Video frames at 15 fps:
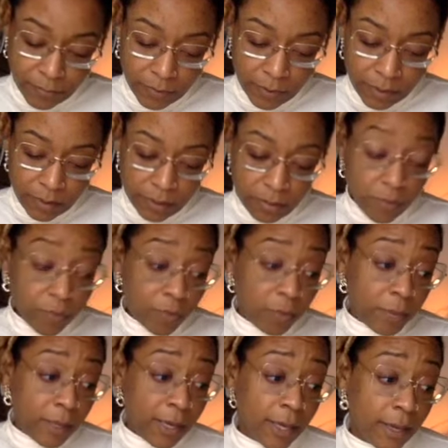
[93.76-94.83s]
Some of you
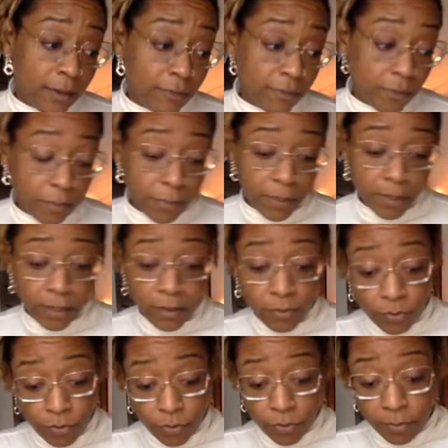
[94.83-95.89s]
may have your money
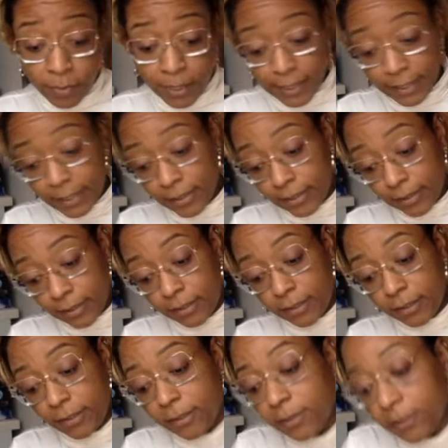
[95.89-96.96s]
on your mind,
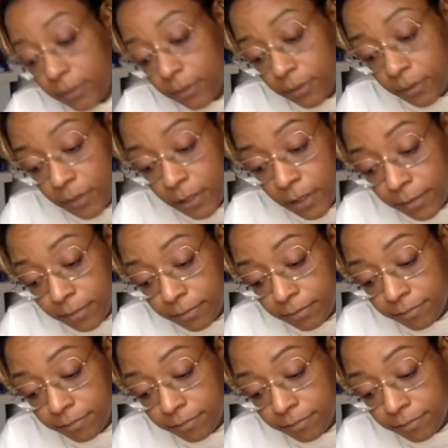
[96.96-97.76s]
okay?